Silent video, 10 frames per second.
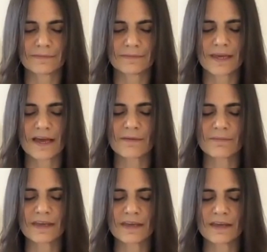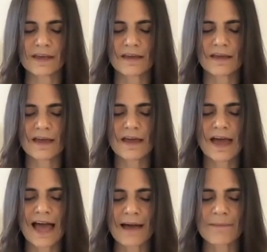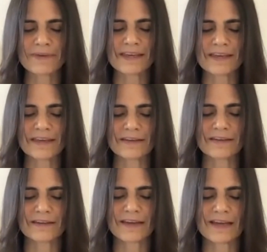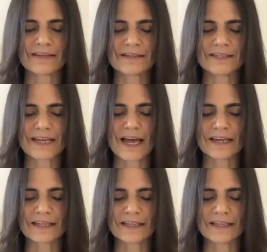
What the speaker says: May I be happy and at